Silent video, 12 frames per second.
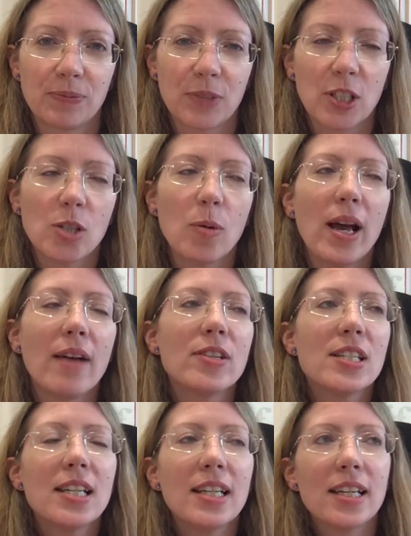So I have a
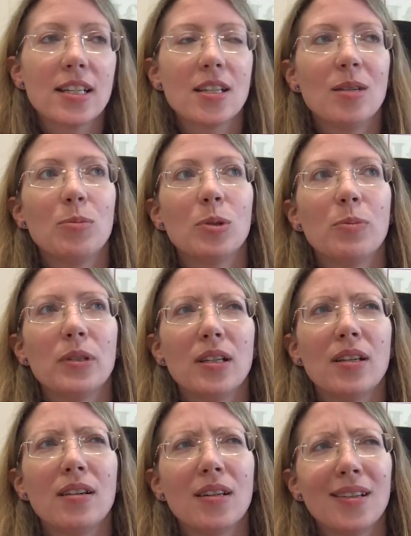silly example,
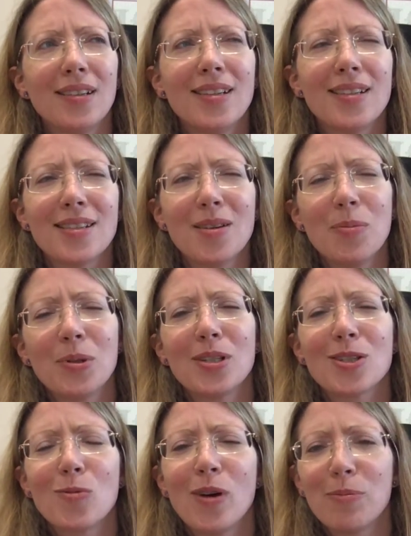but an example
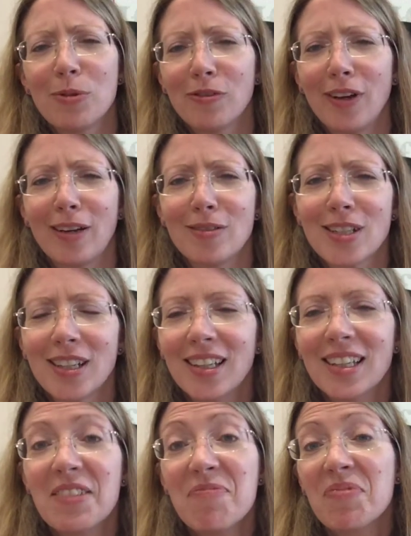that's quite profound.
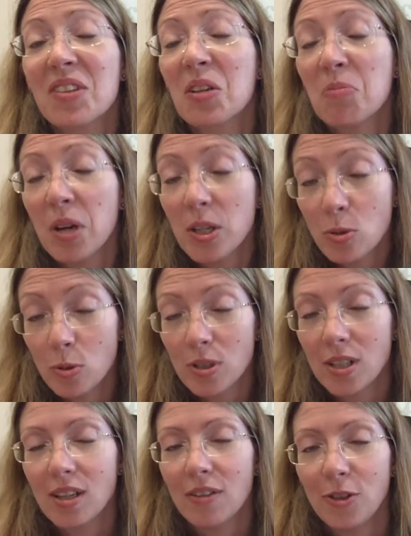My
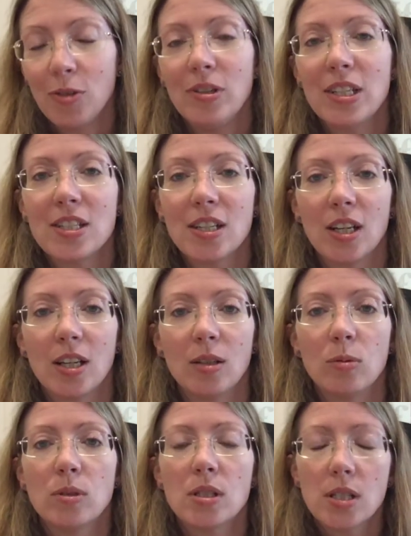daughter, a few years ago,
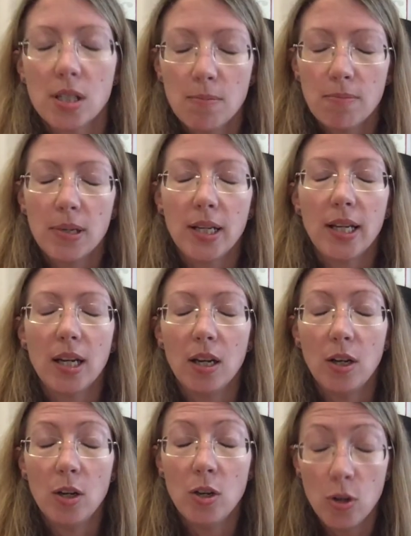would simply
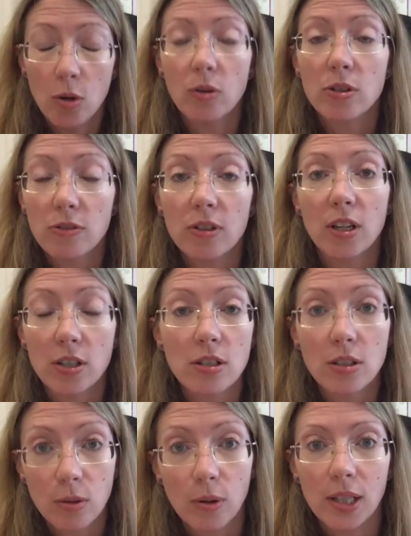not flush
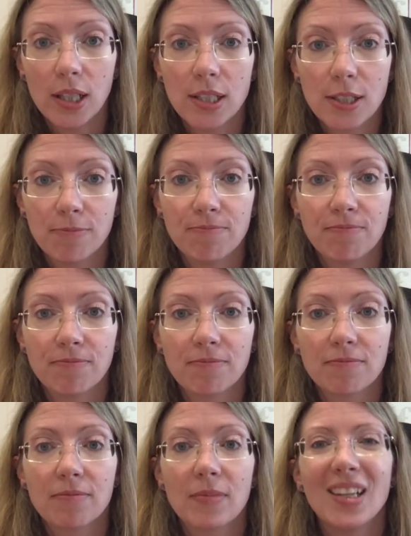the toilet.
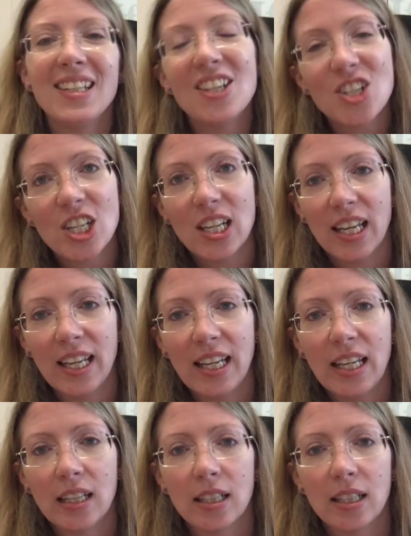Initially,